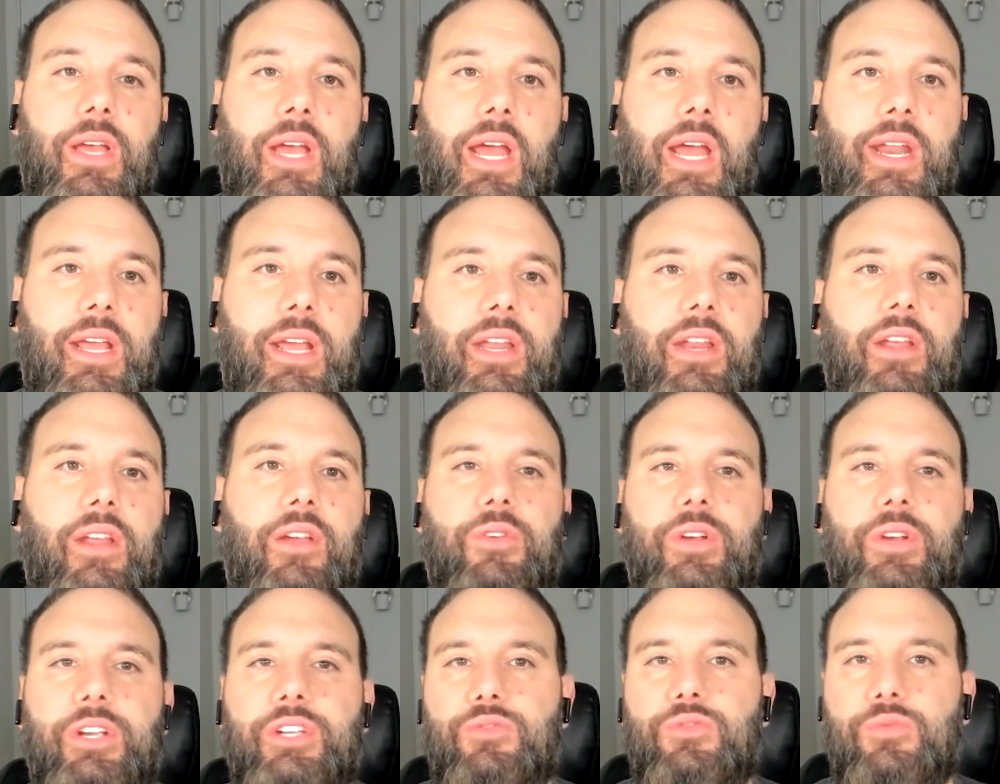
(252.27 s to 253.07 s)
And it can
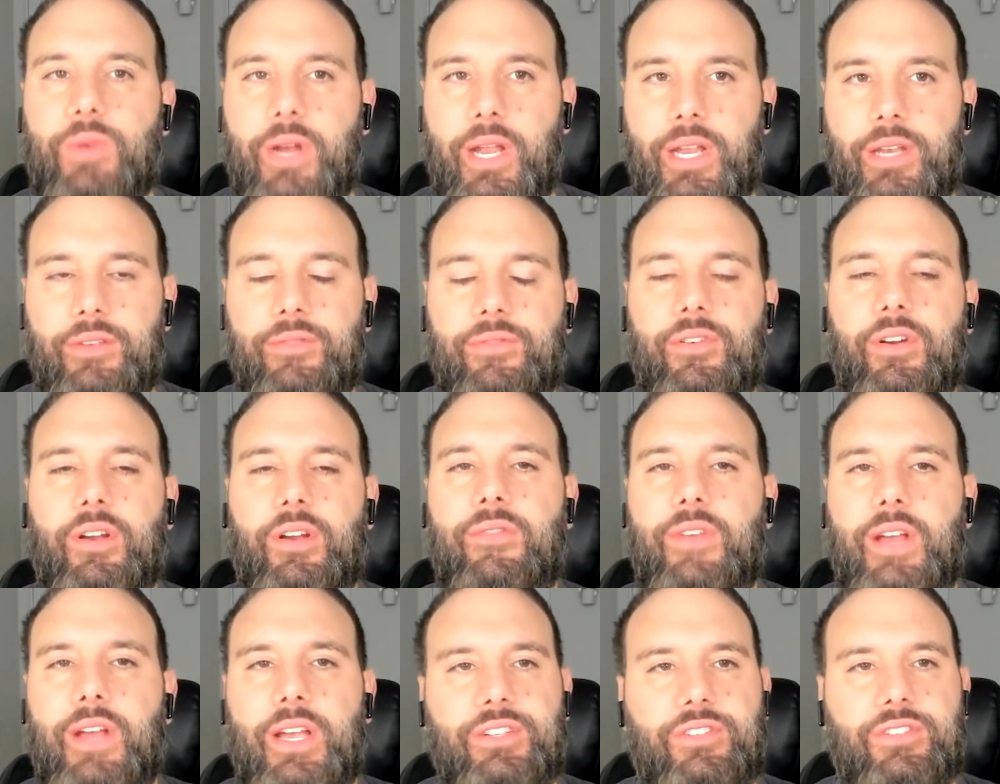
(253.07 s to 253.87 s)
increase rent for
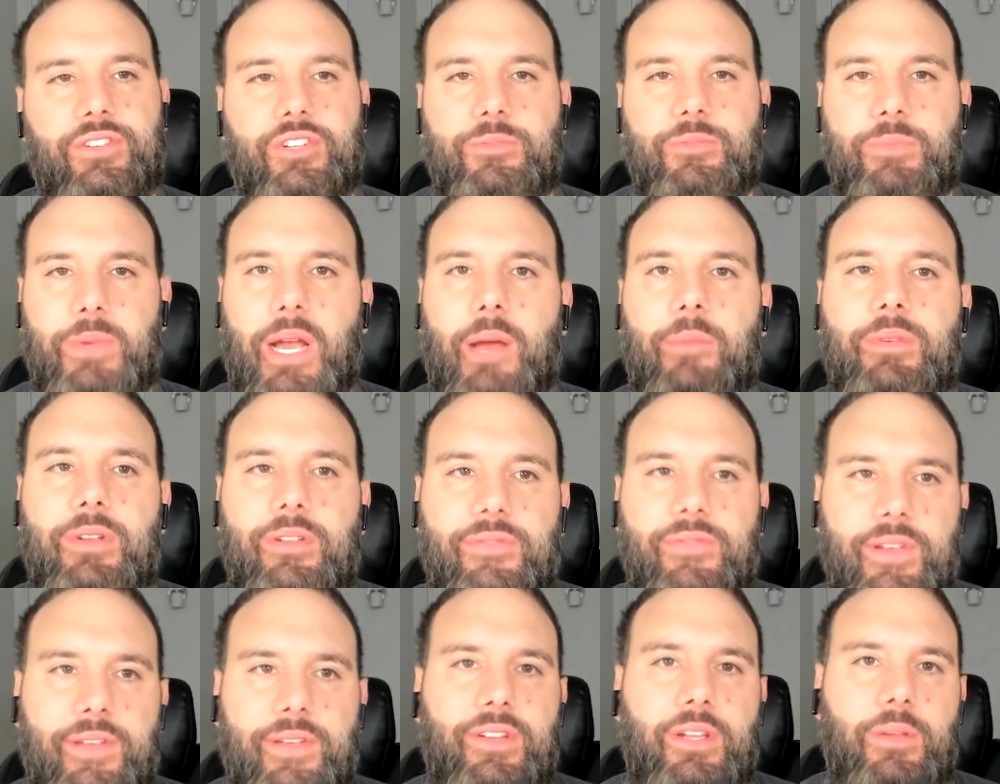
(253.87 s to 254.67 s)
investors by up
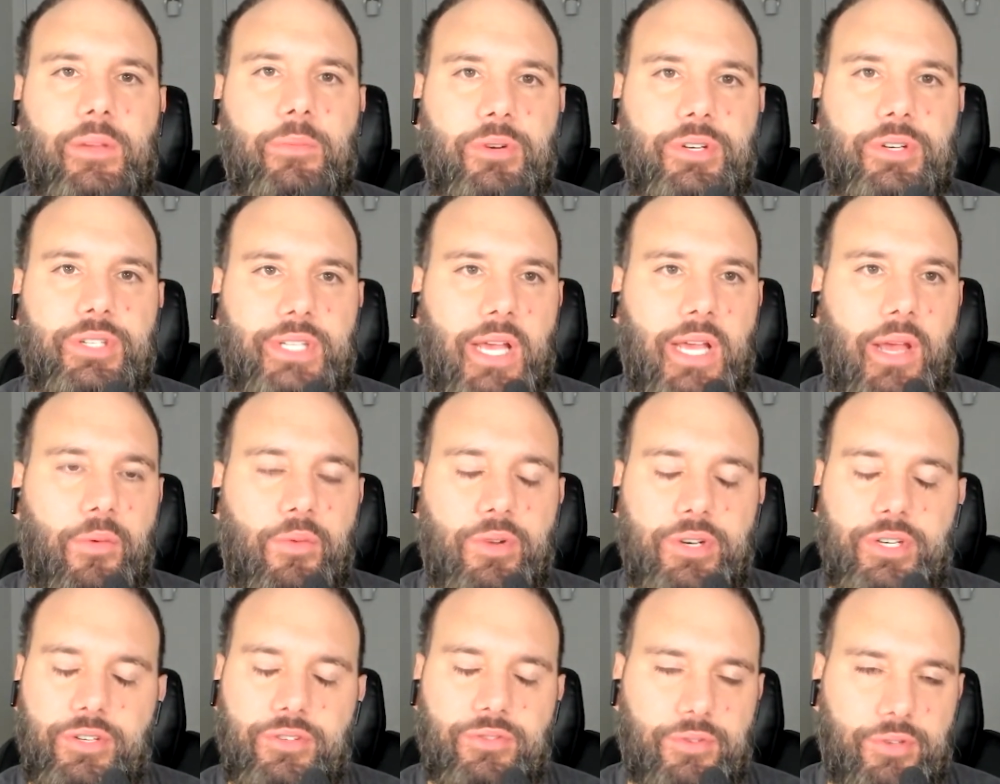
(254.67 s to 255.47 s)
to 50%,
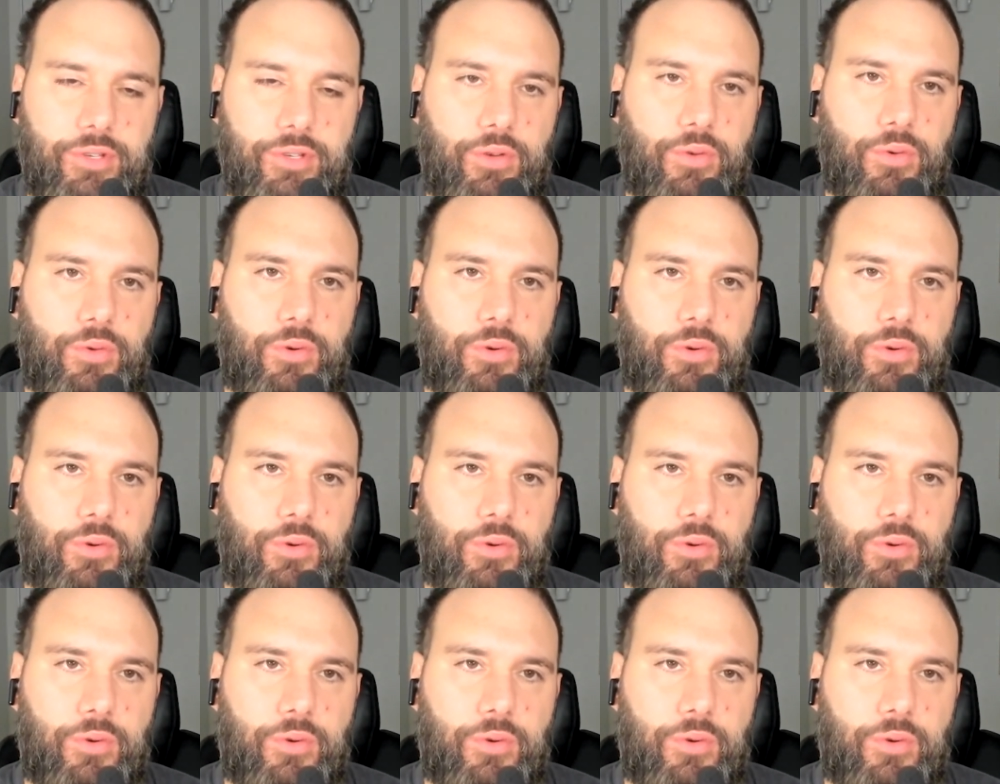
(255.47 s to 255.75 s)
which is really